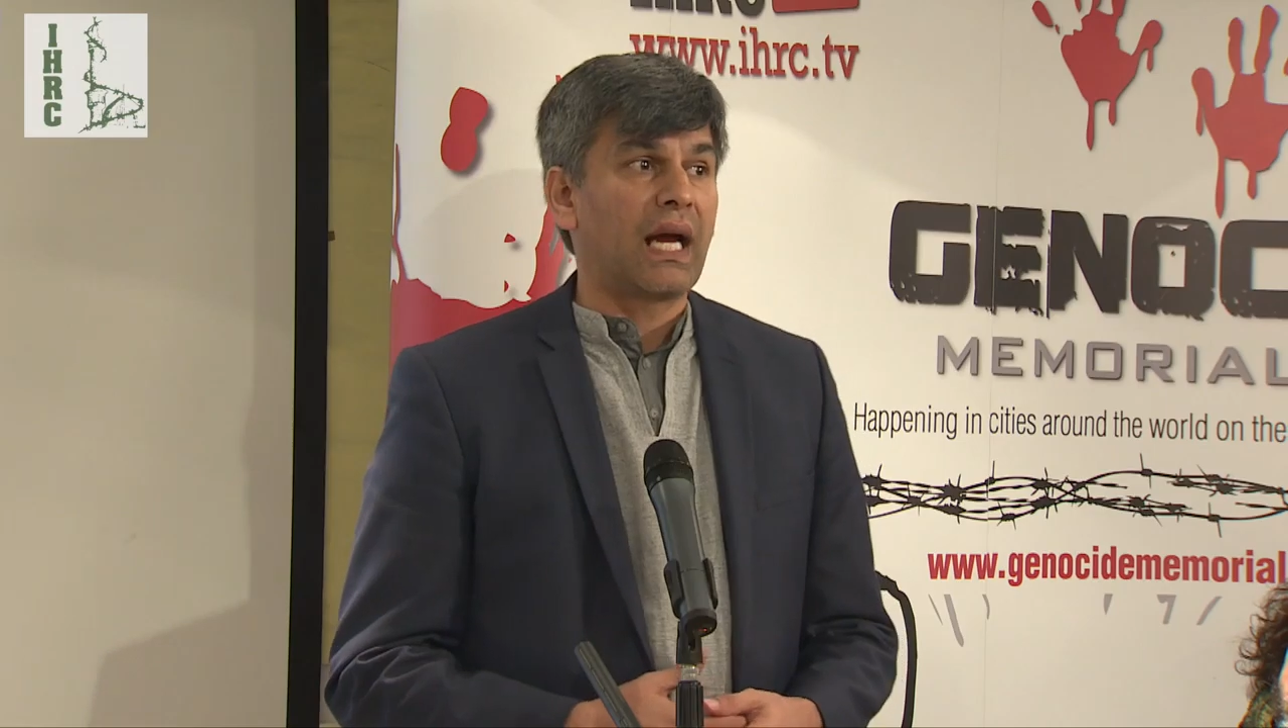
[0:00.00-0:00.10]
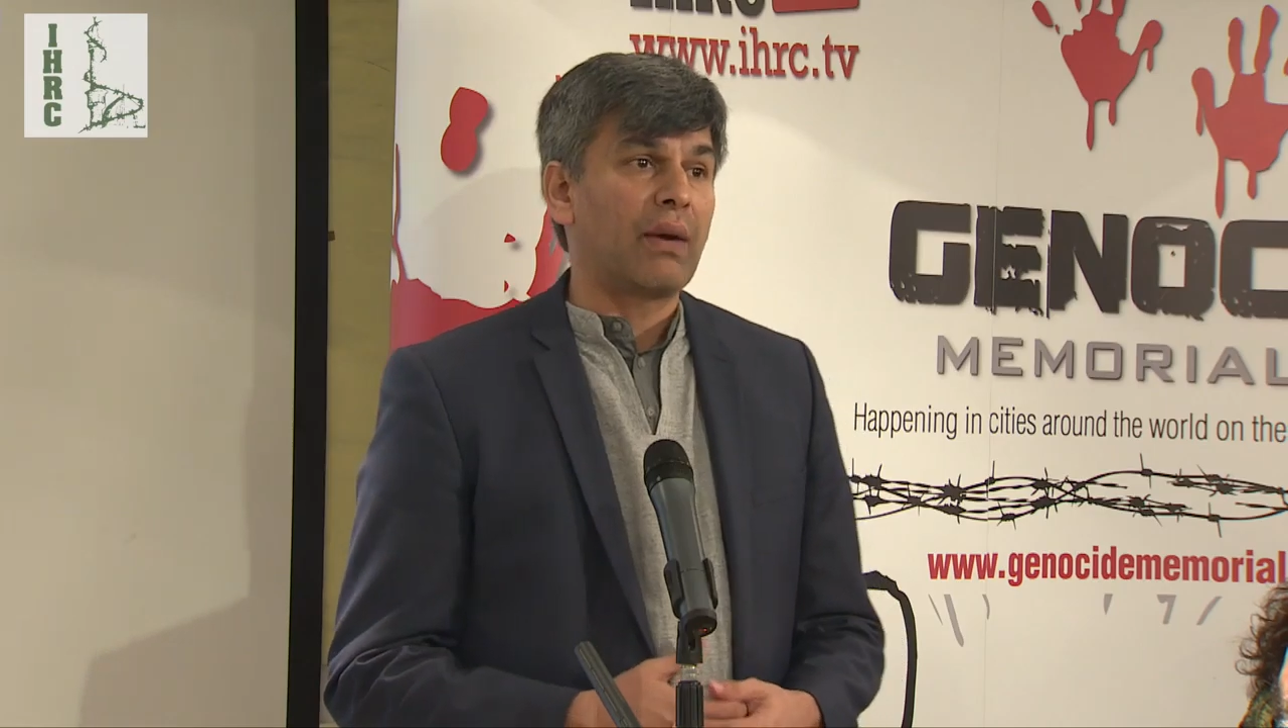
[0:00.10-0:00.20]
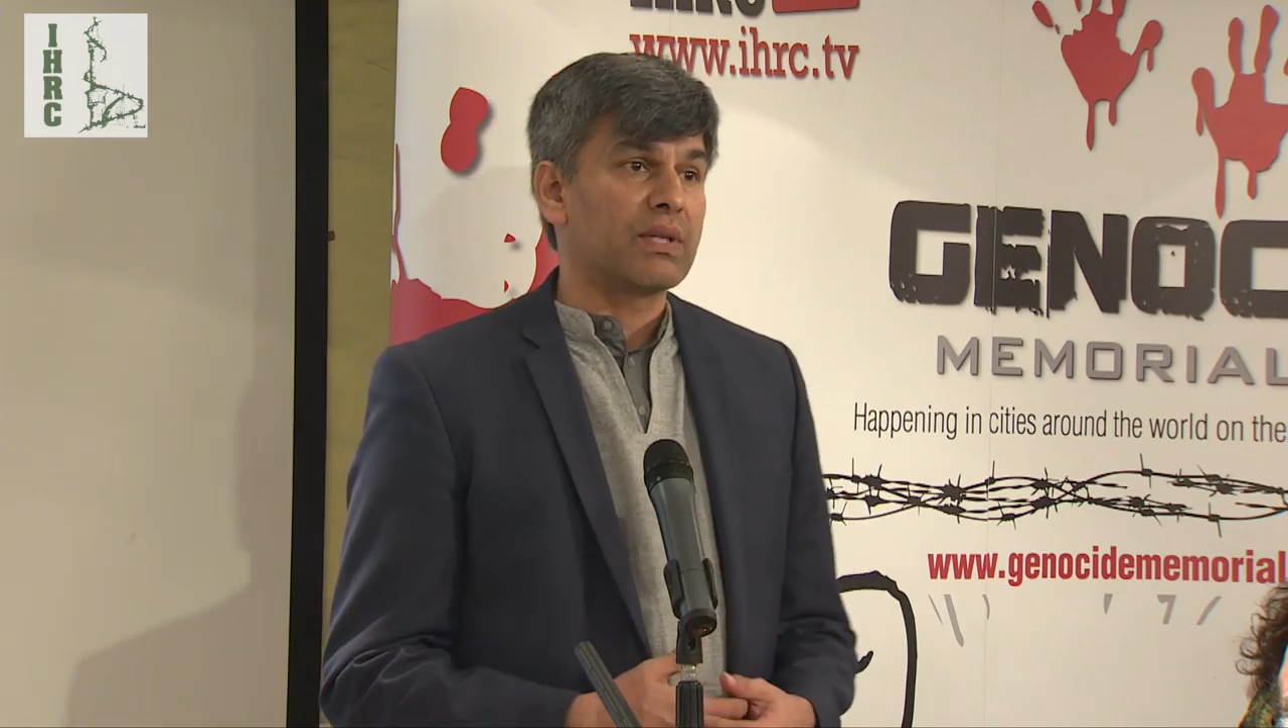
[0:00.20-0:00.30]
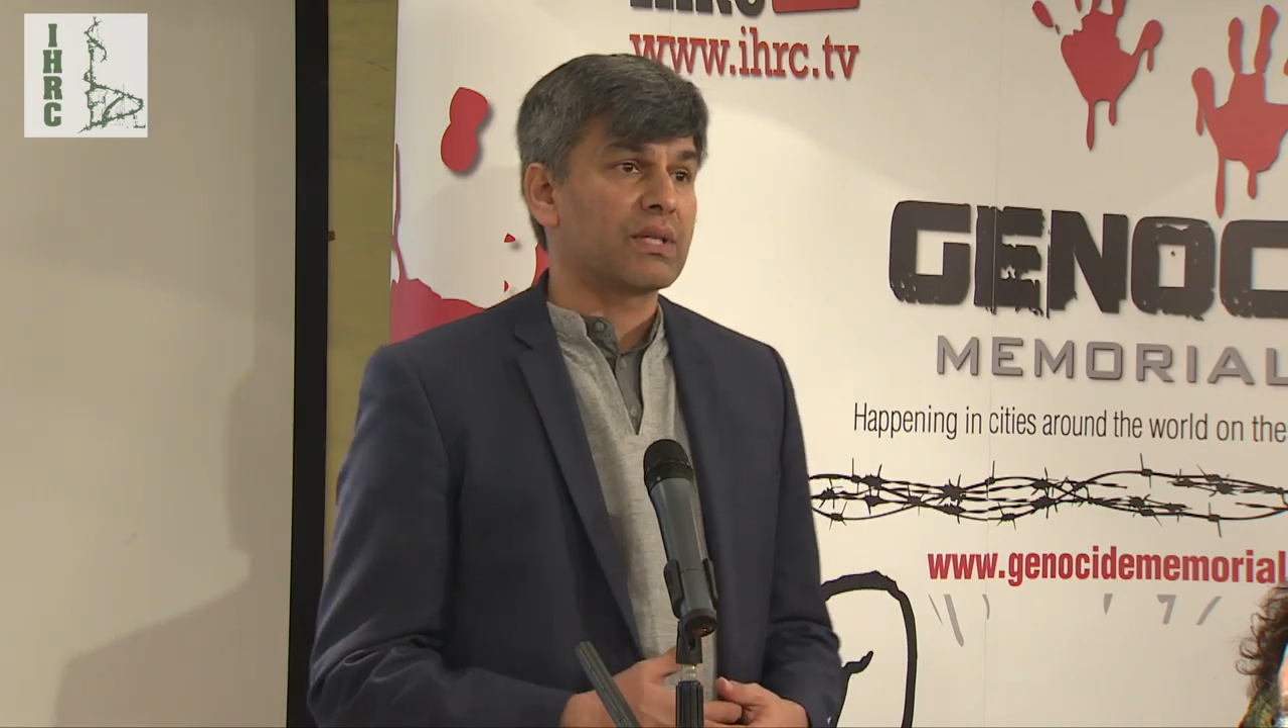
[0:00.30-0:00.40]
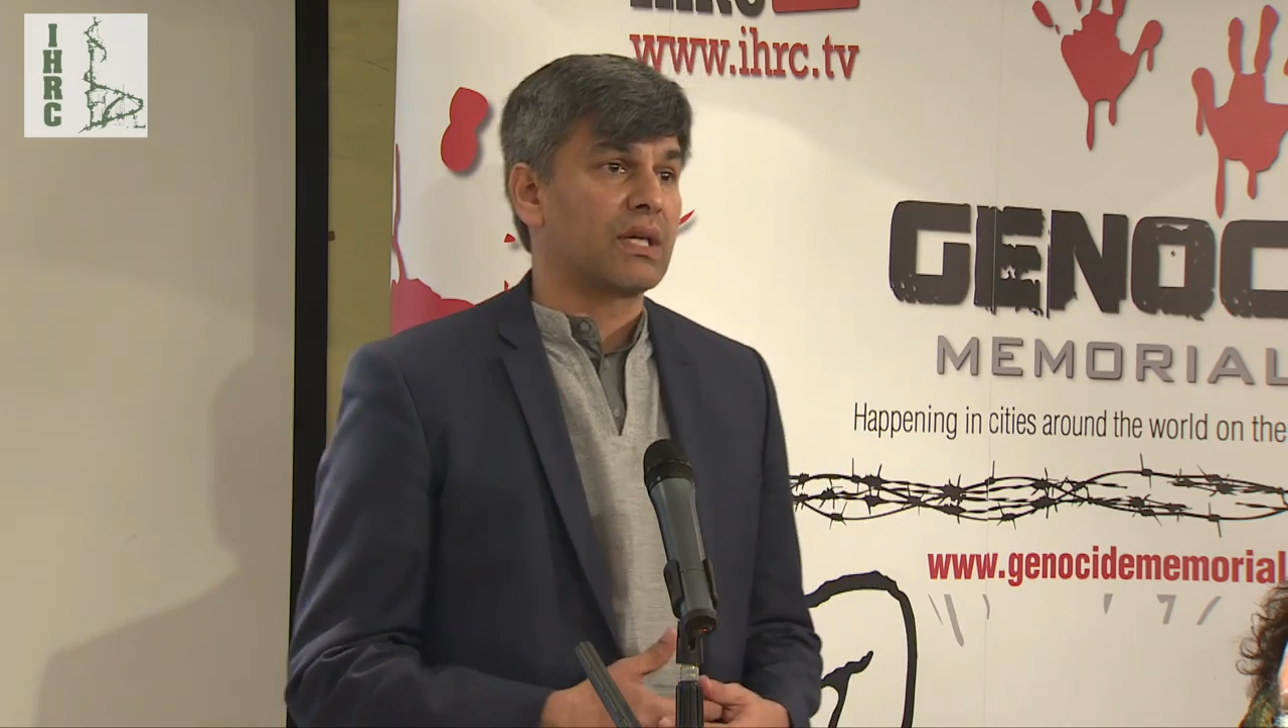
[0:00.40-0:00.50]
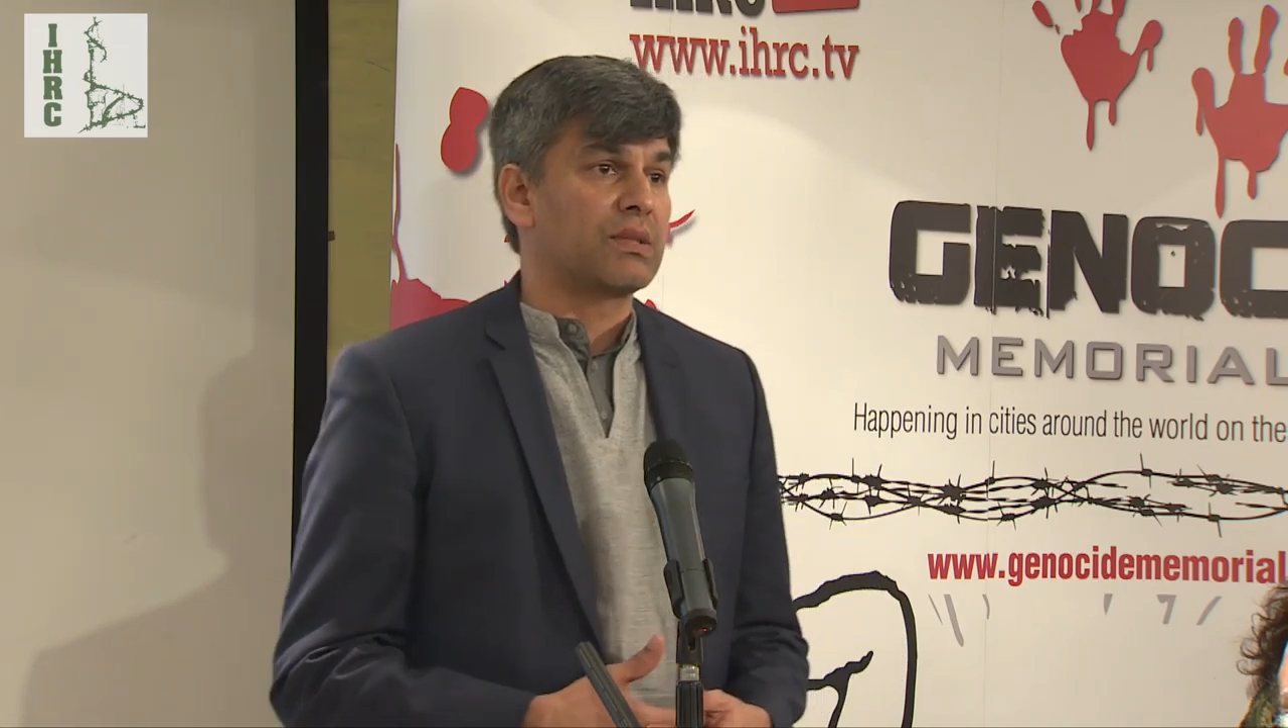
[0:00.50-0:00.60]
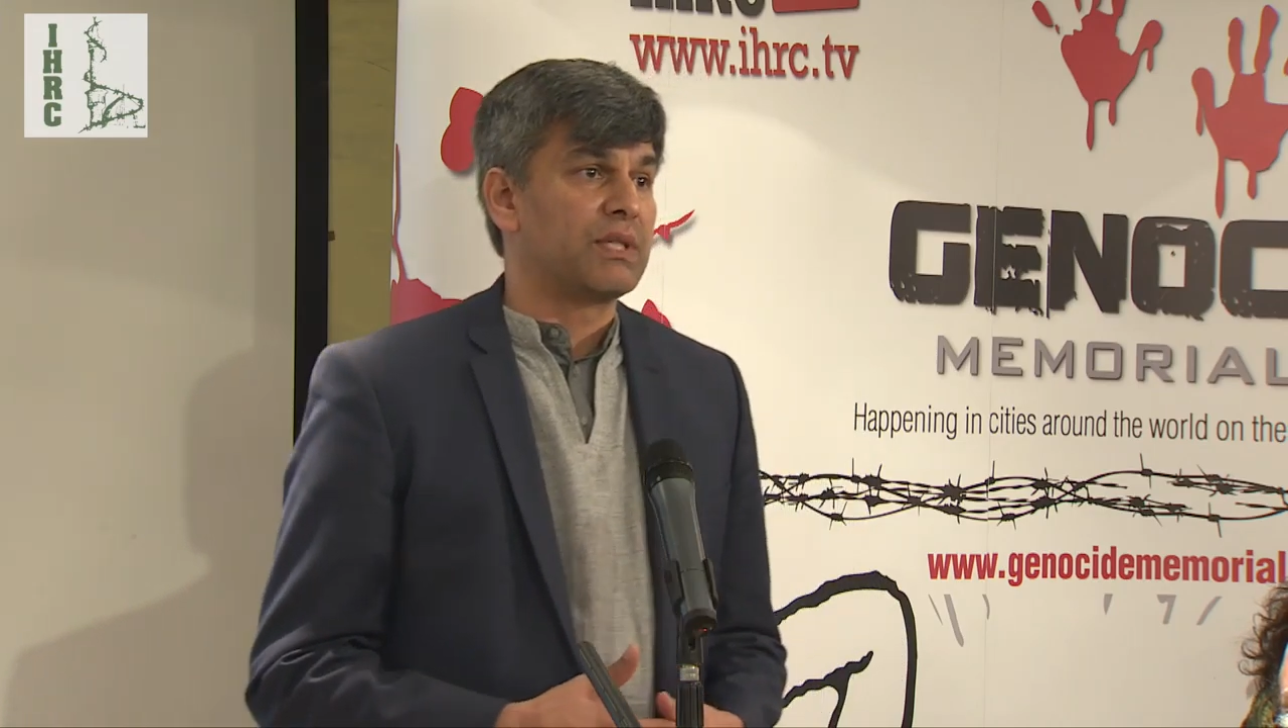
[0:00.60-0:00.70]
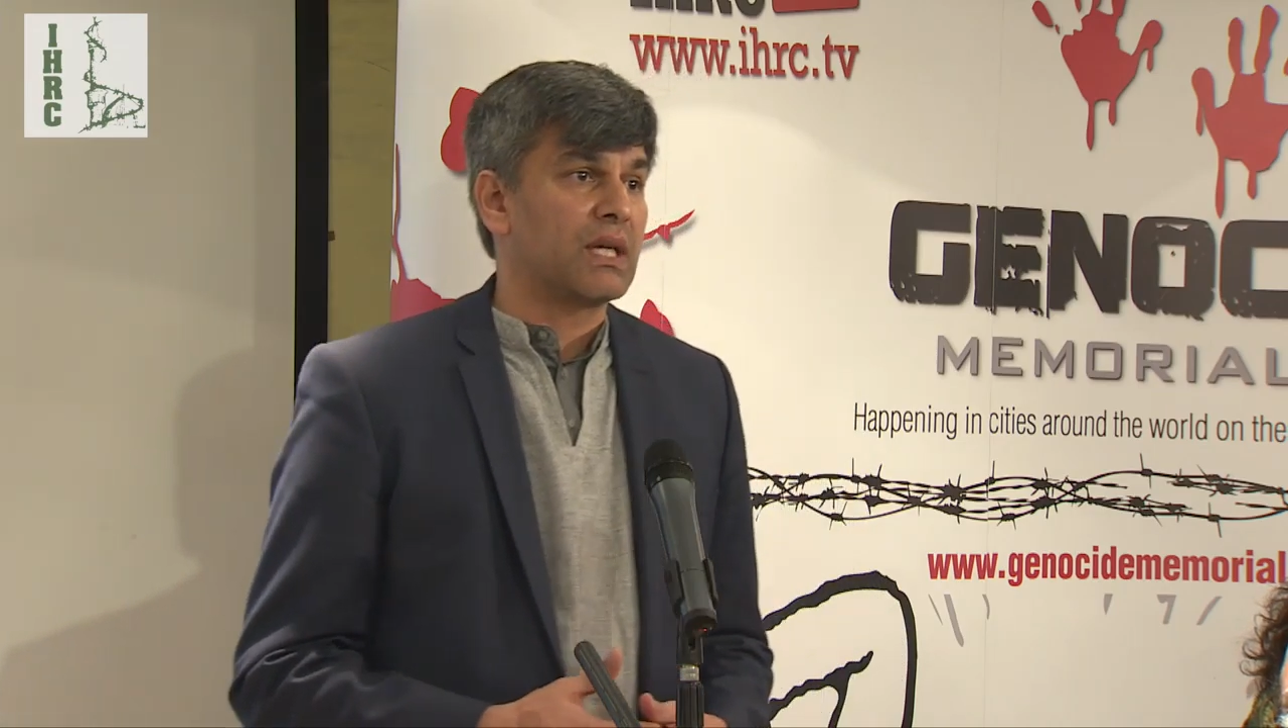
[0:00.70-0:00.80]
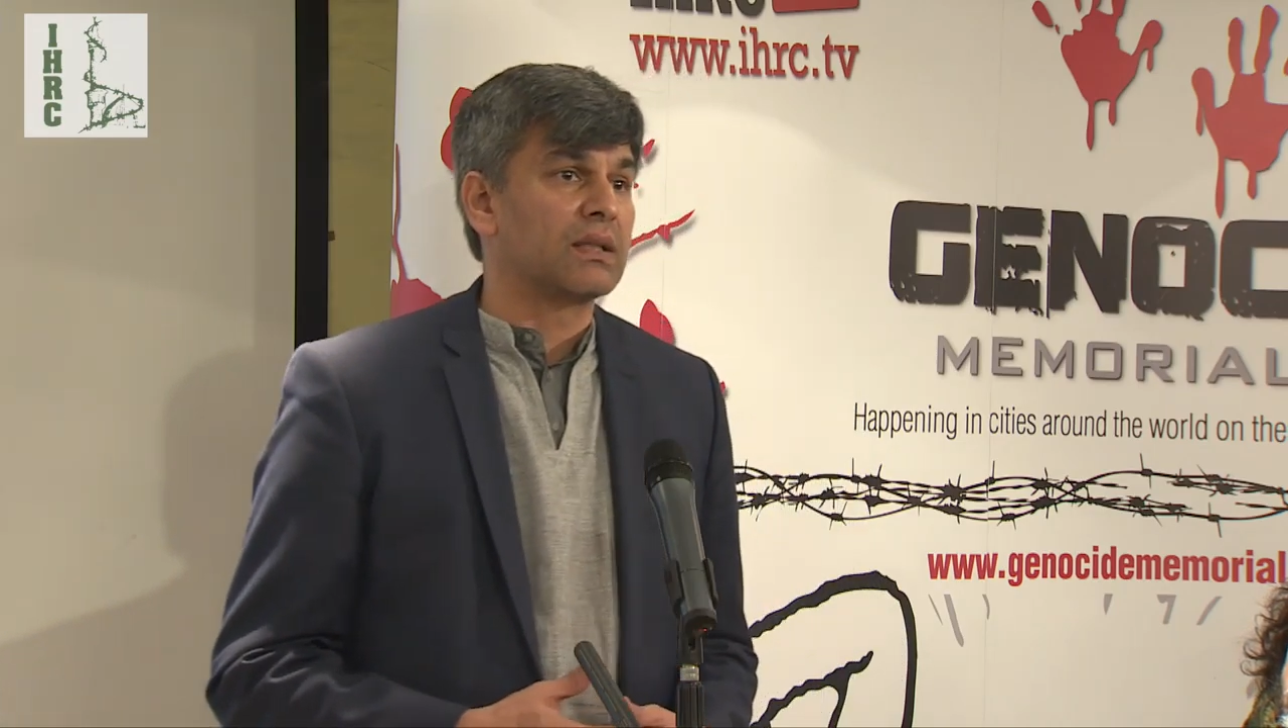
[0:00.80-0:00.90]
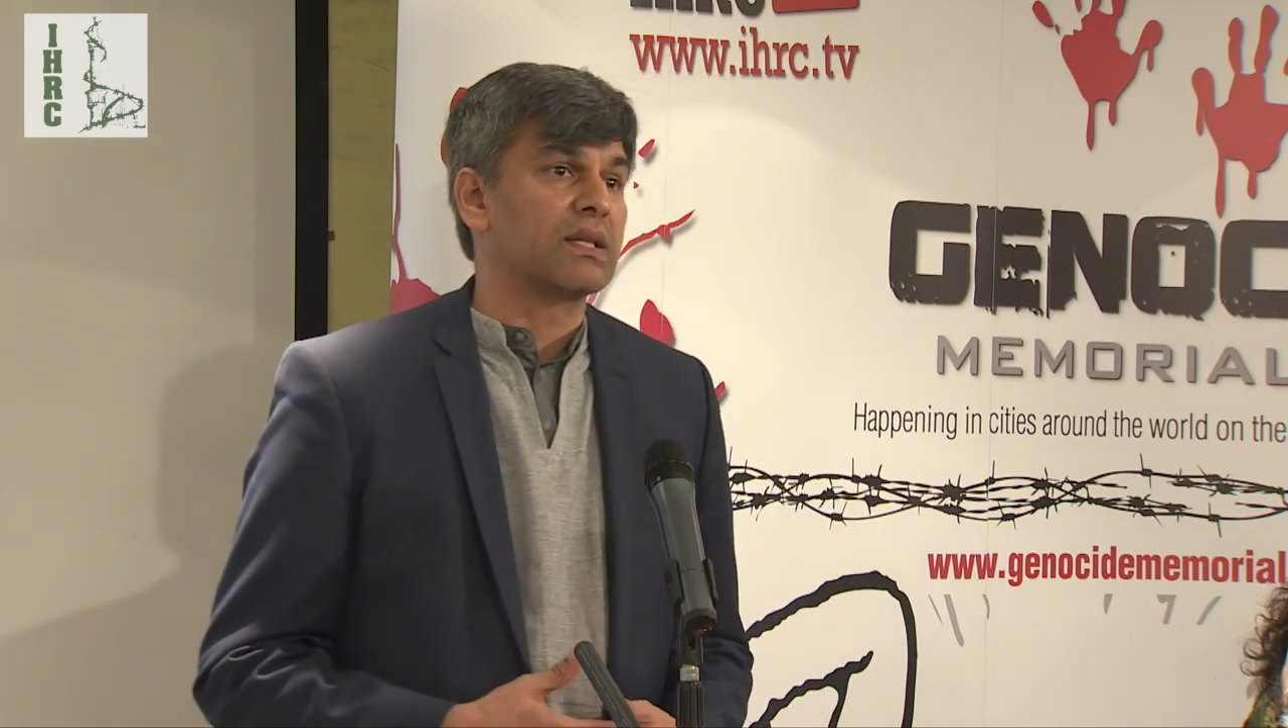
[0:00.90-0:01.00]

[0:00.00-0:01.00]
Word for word: how it's going to be done,